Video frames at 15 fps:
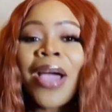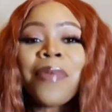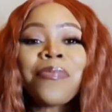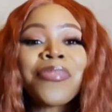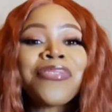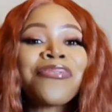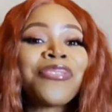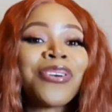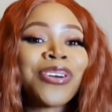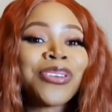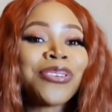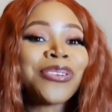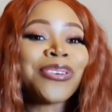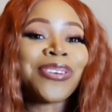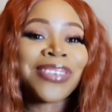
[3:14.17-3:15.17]
And before
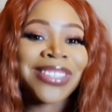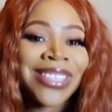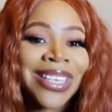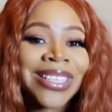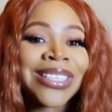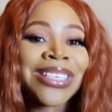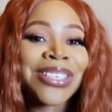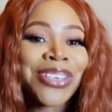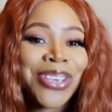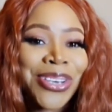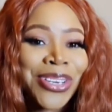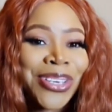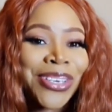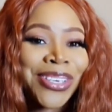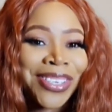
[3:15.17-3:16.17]
you go
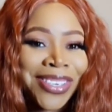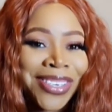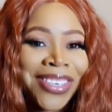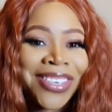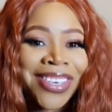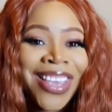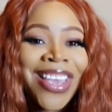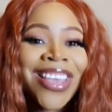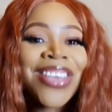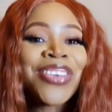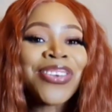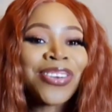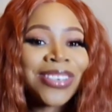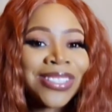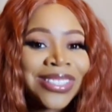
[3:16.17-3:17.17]
telling
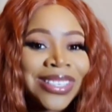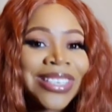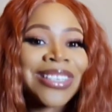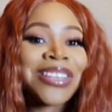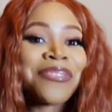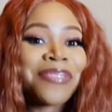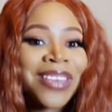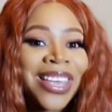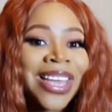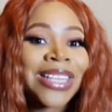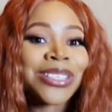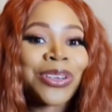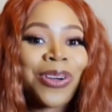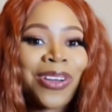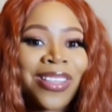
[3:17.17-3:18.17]
your
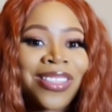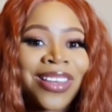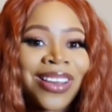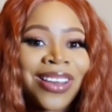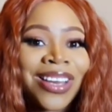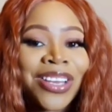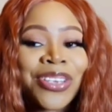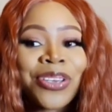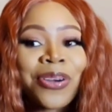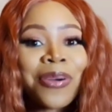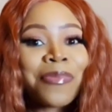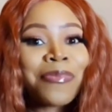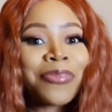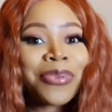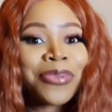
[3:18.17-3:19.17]
significant other,
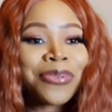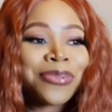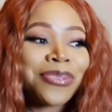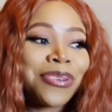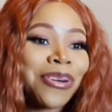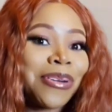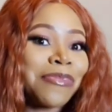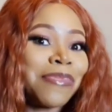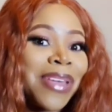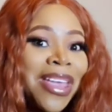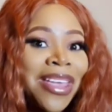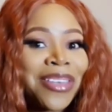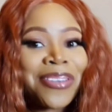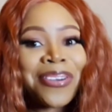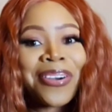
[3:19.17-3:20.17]
your boo, your
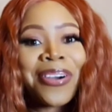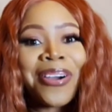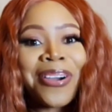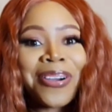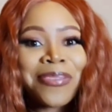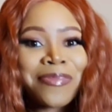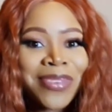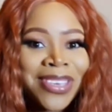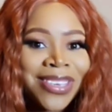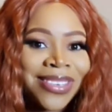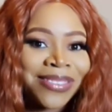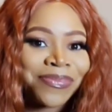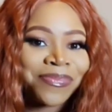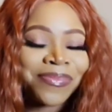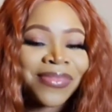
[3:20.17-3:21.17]
bae, your hubby,
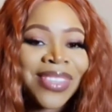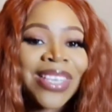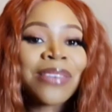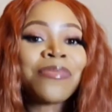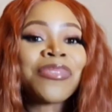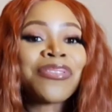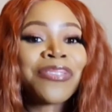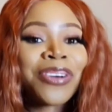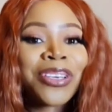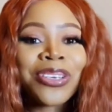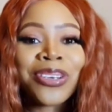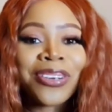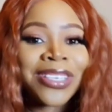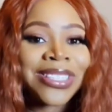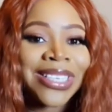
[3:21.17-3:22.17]
before
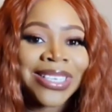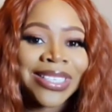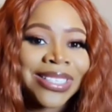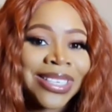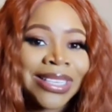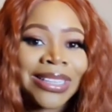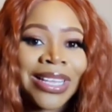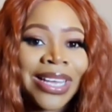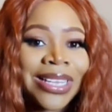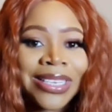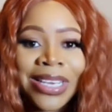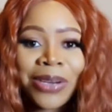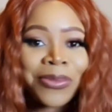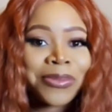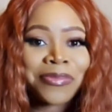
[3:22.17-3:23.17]
you go telling them that
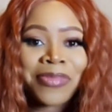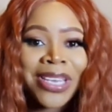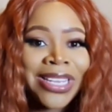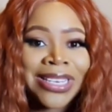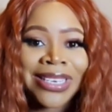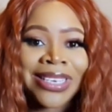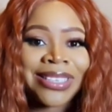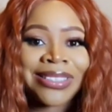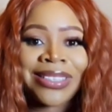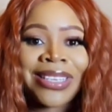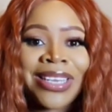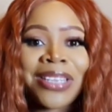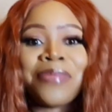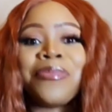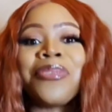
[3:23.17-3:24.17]
there won't be any
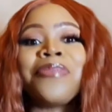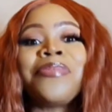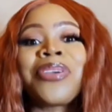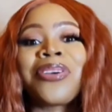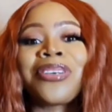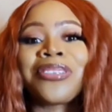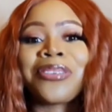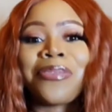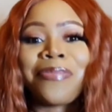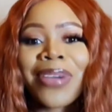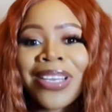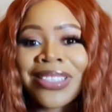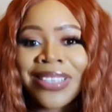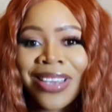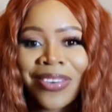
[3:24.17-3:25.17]
kissing anymore because of
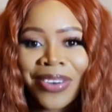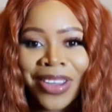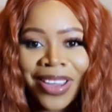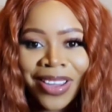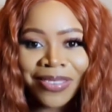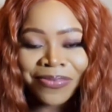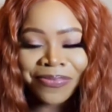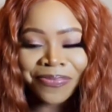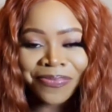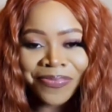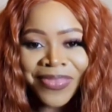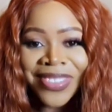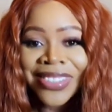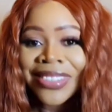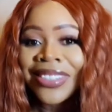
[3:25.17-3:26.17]
bacteria,
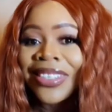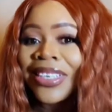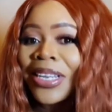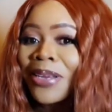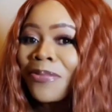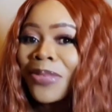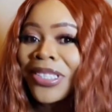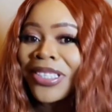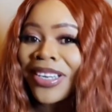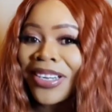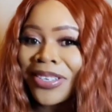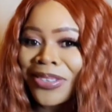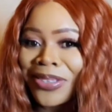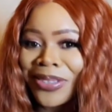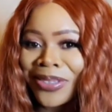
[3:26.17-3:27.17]
let me
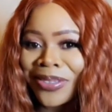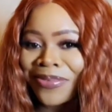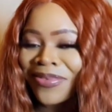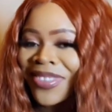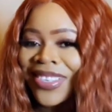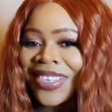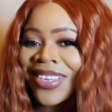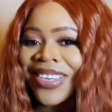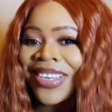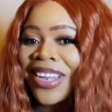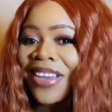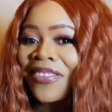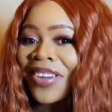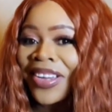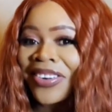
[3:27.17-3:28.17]
tell you, you
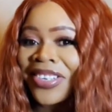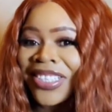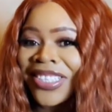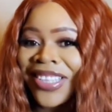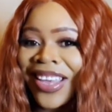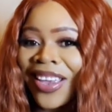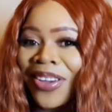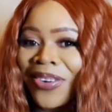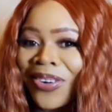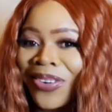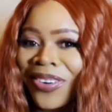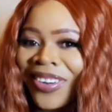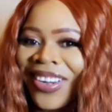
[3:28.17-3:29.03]
never reach there.